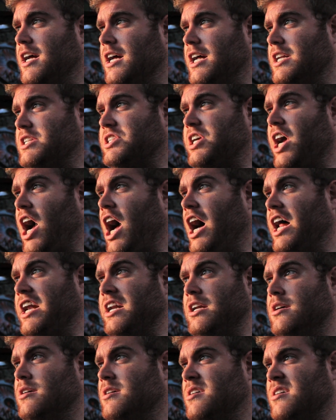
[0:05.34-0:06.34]
It's
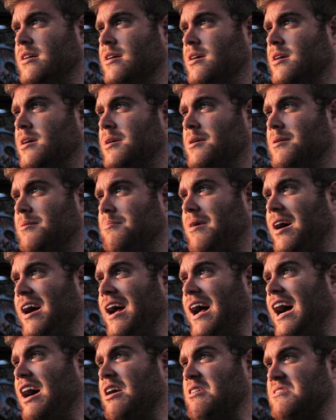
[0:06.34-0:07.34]
gone.
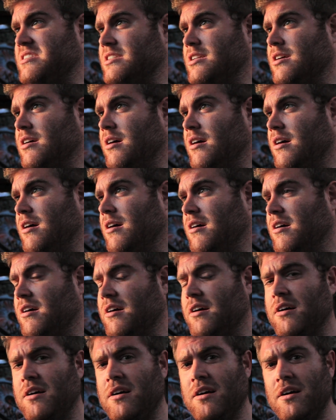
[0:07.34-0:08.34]
My house.
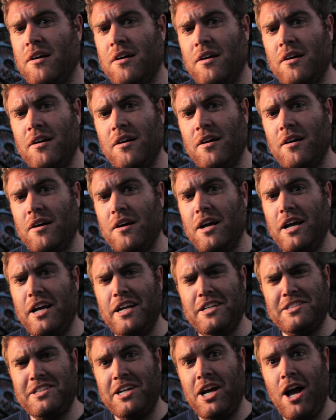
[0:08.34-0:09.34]

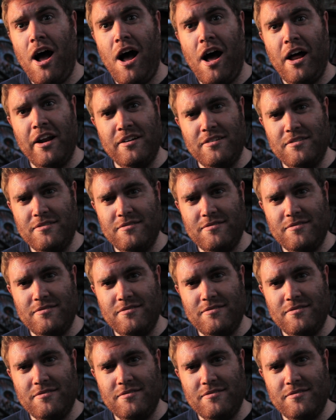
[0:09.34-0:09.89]
It's gone.